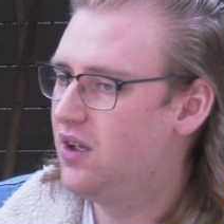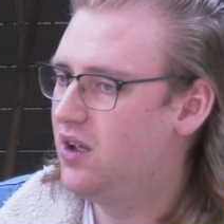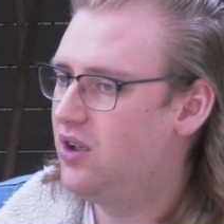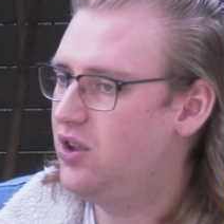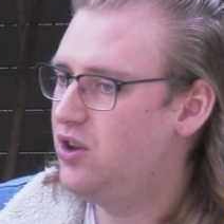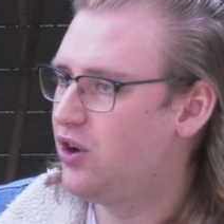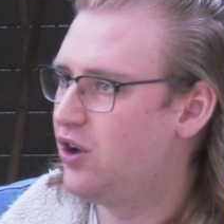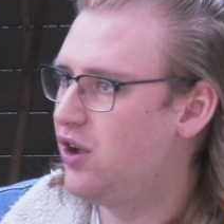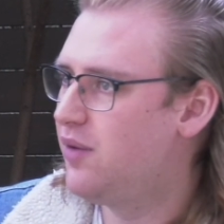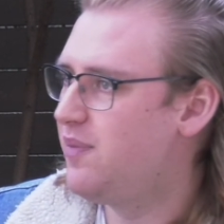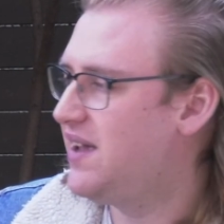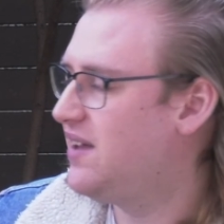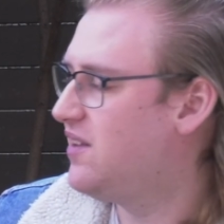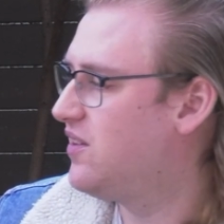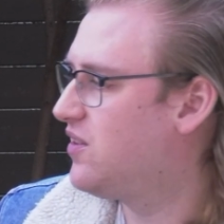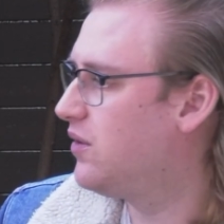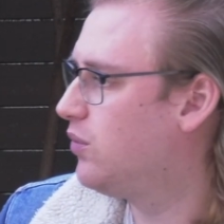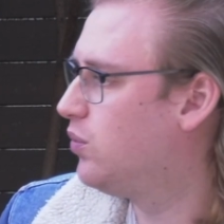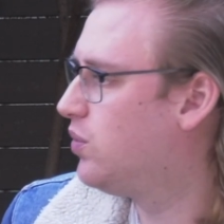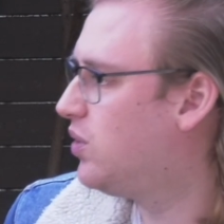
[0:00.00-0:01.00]
it
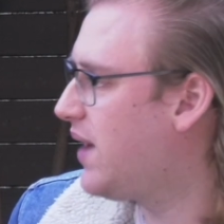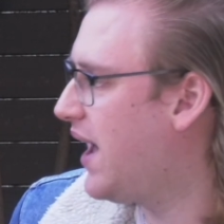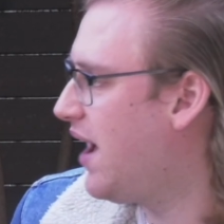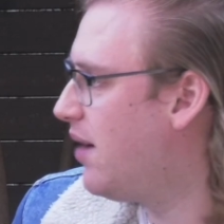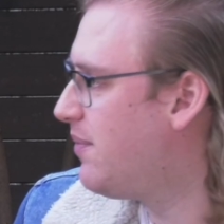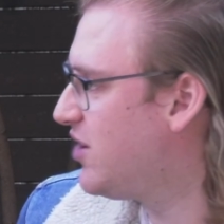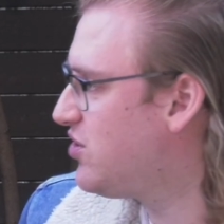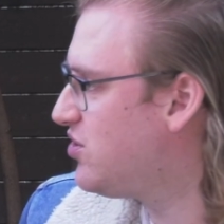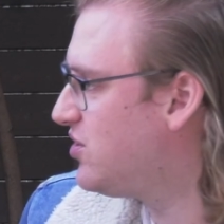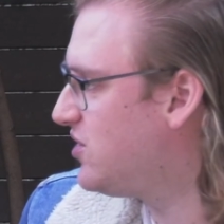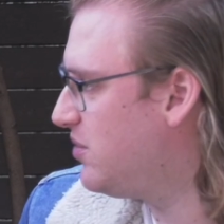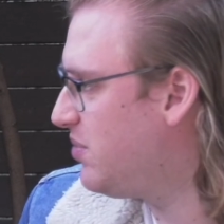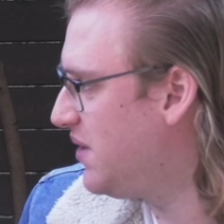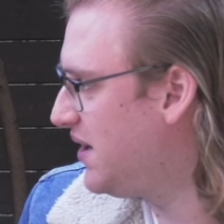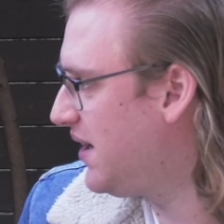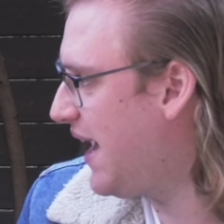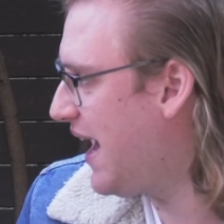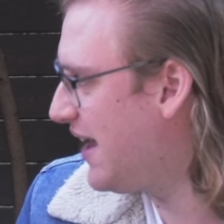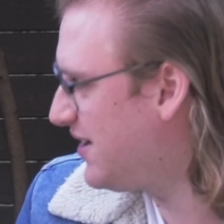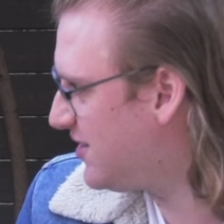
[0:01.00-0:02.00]
means, well, how much has he
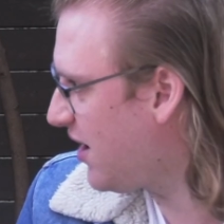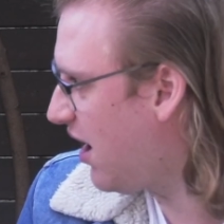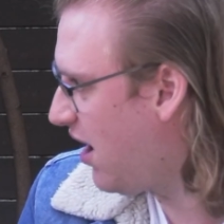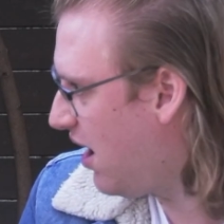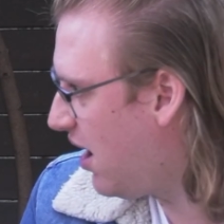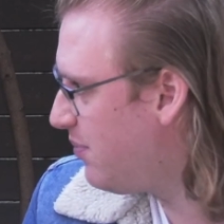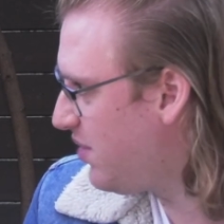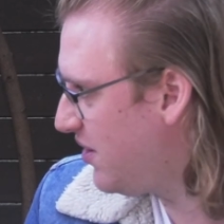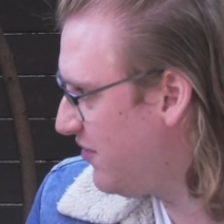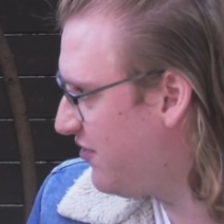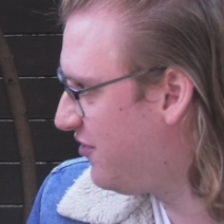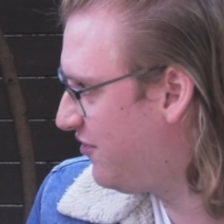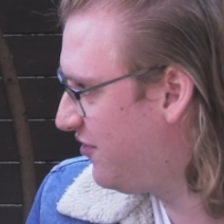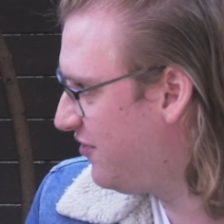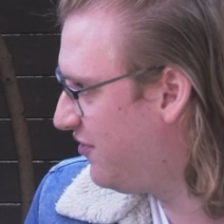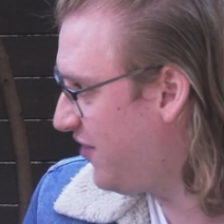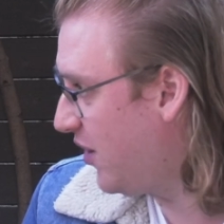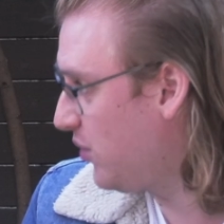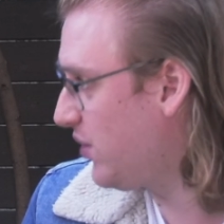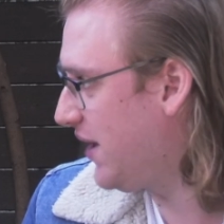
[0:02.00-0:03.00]

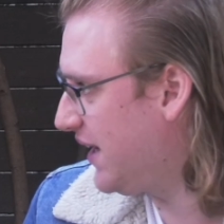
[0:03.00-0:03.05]
felt